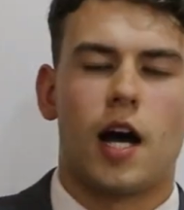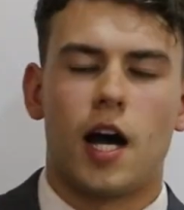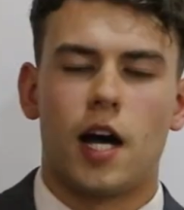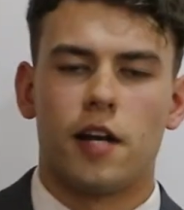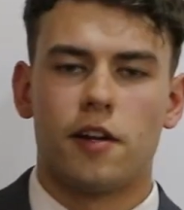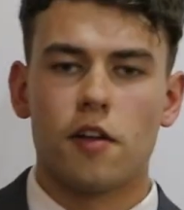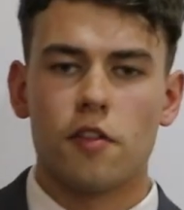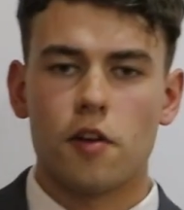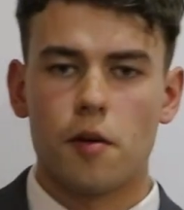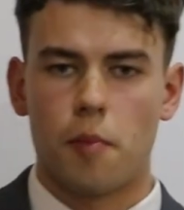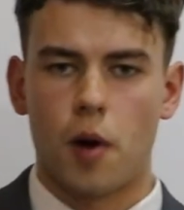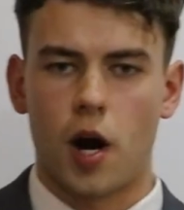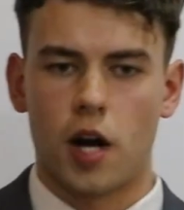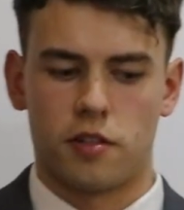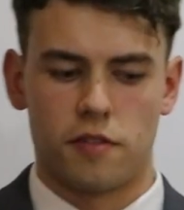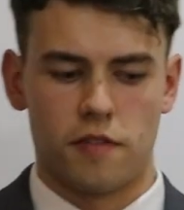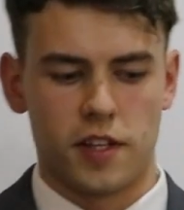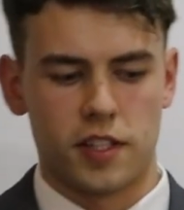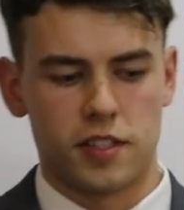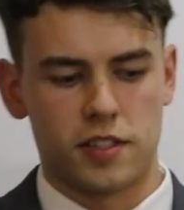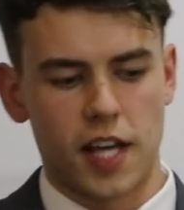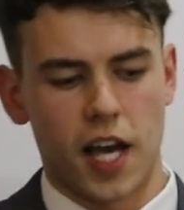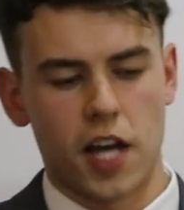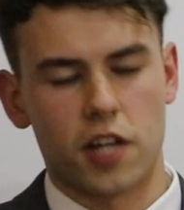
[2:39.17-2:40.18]
Another part of
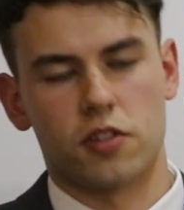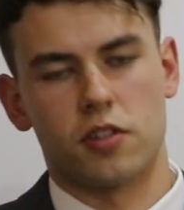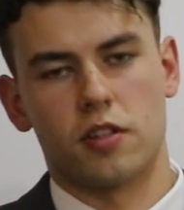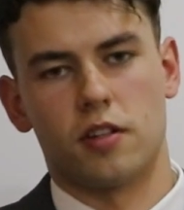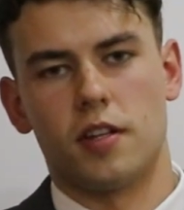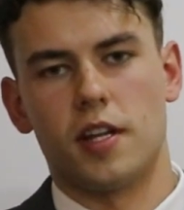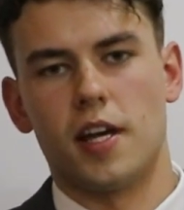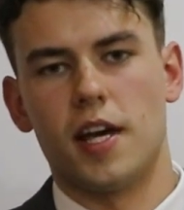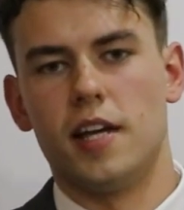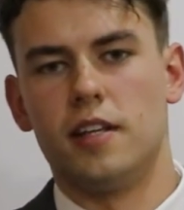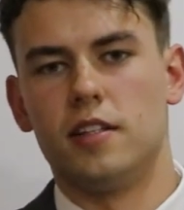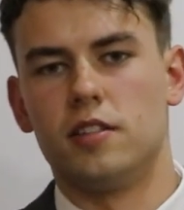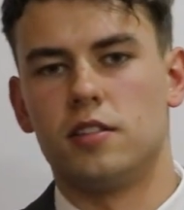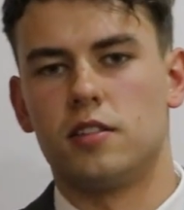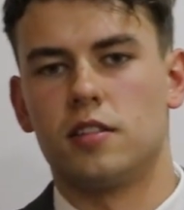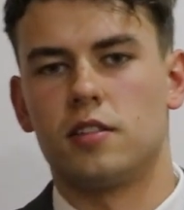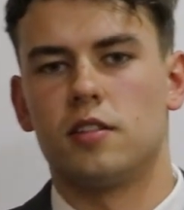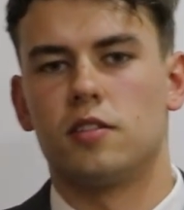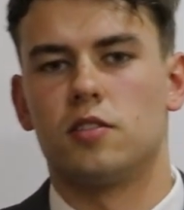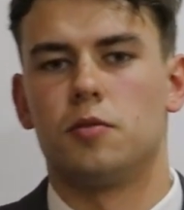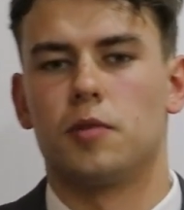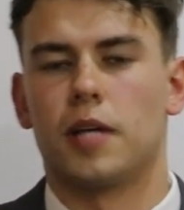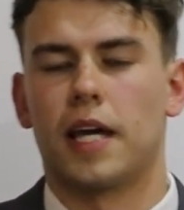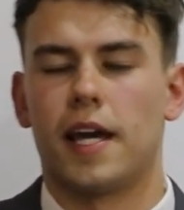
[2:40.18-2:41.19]
this section is
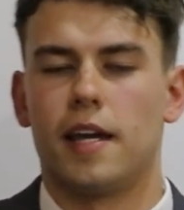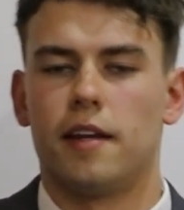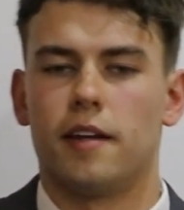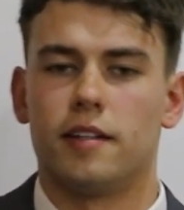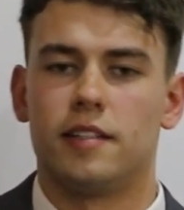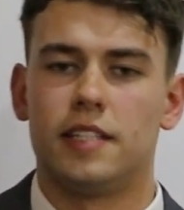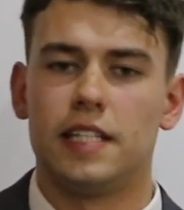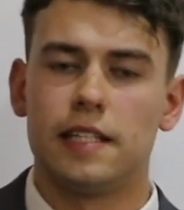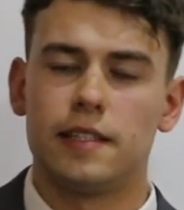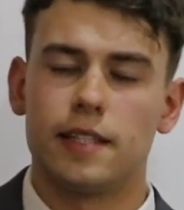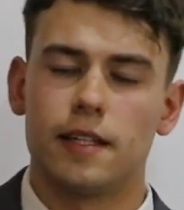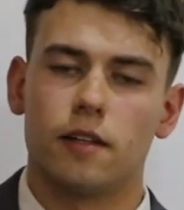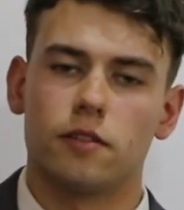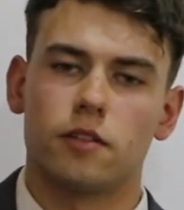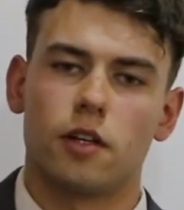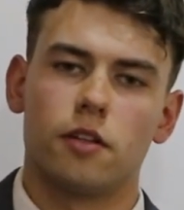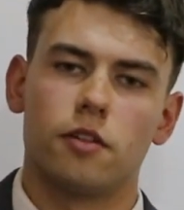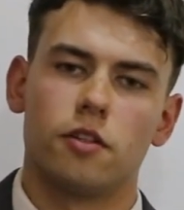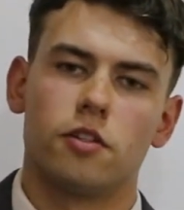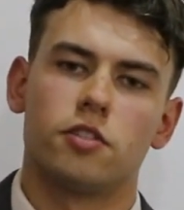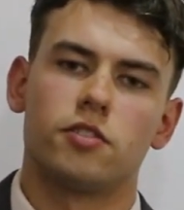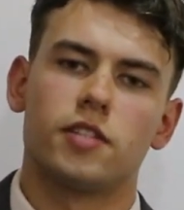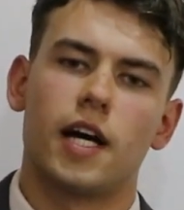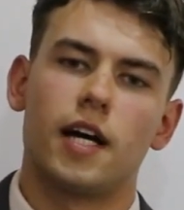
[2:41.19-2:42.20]
to gain a detailed
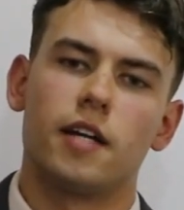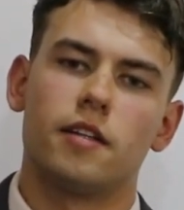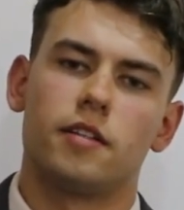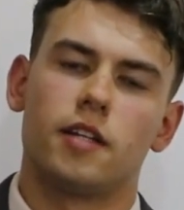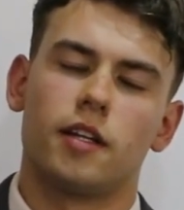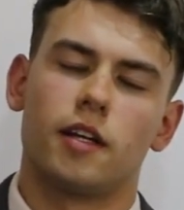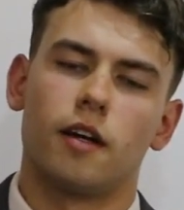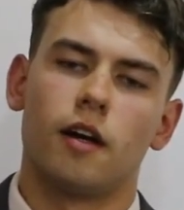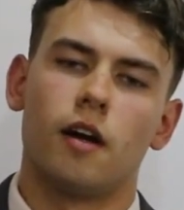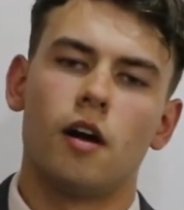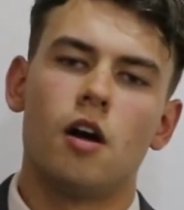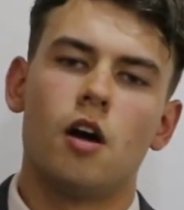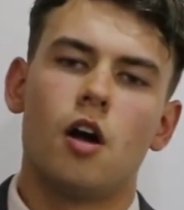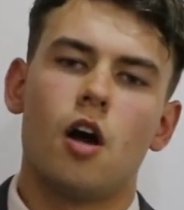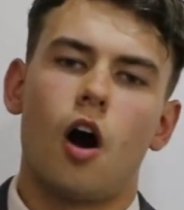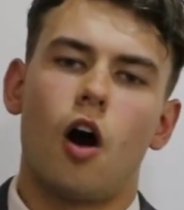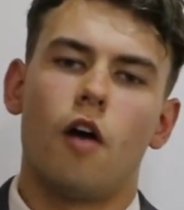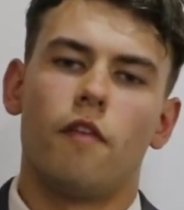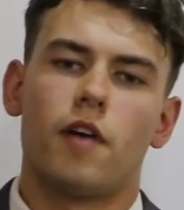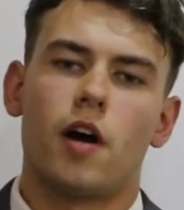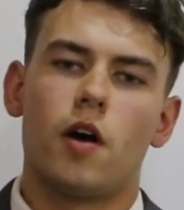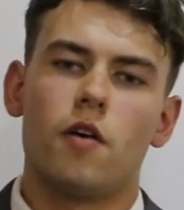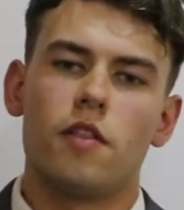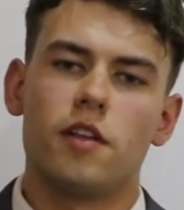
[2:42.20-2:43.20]
understanding
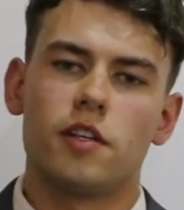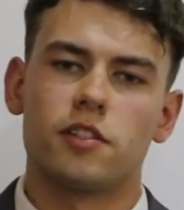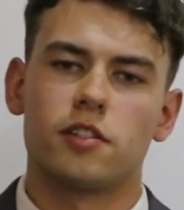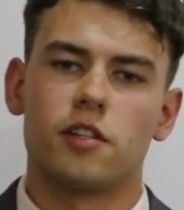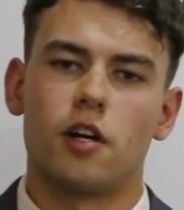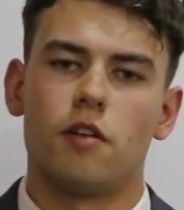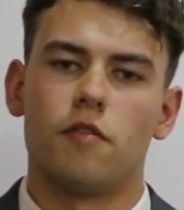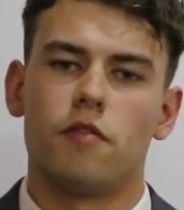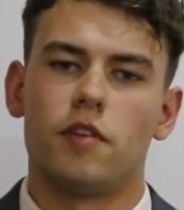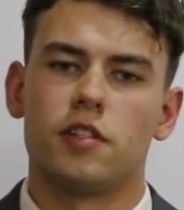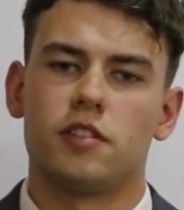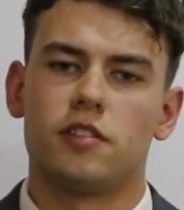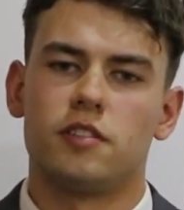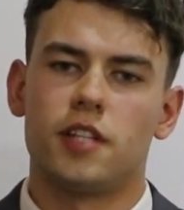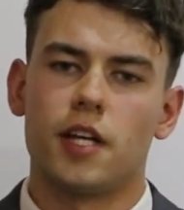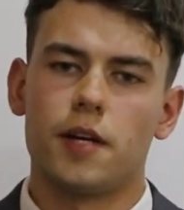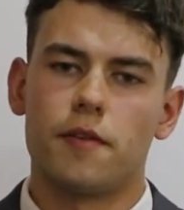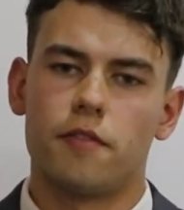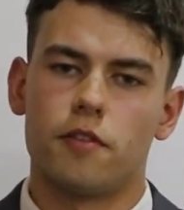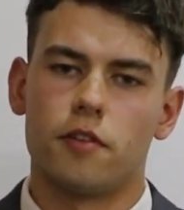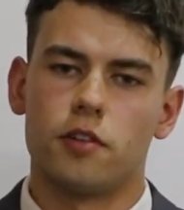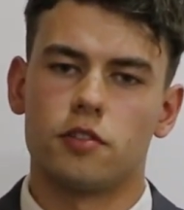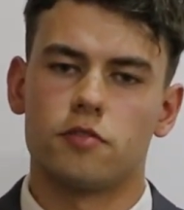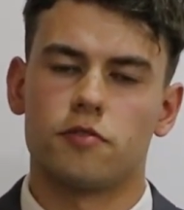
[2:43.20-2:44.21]
of how this service
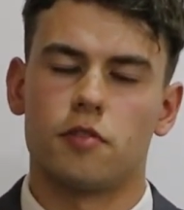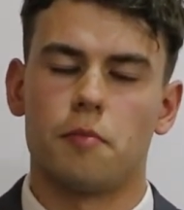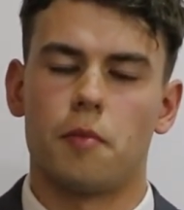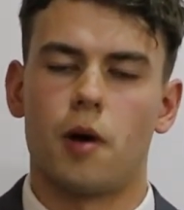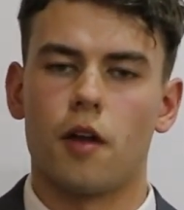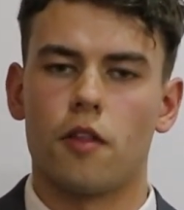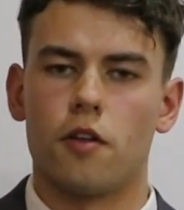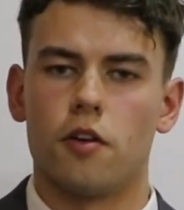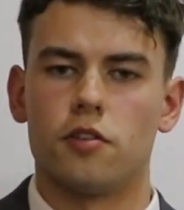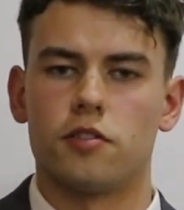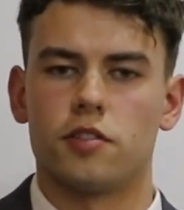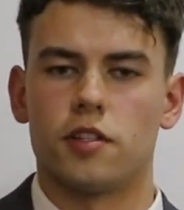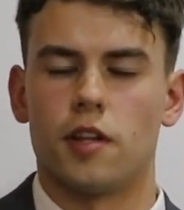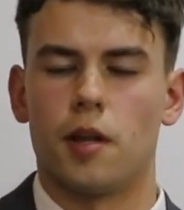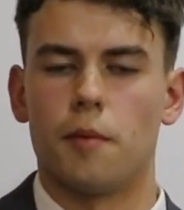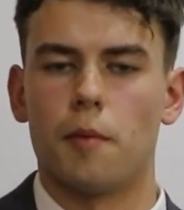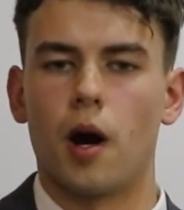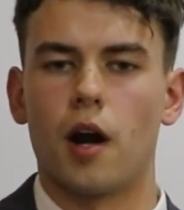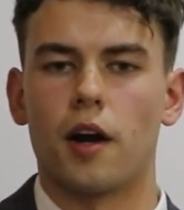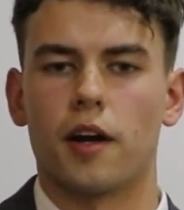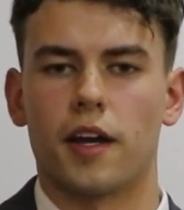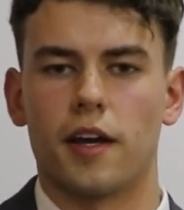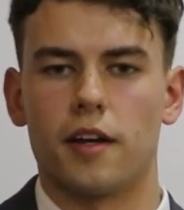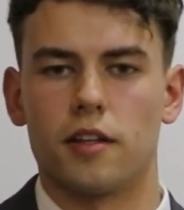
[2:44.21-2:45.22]
differs from others in the
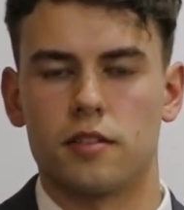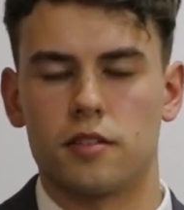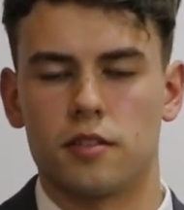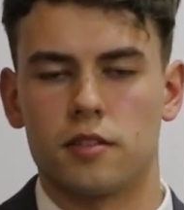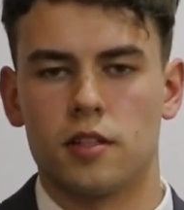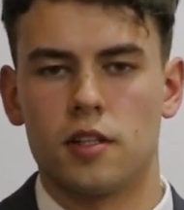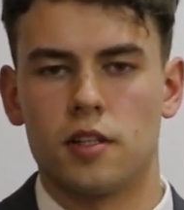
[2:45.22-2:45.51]
market.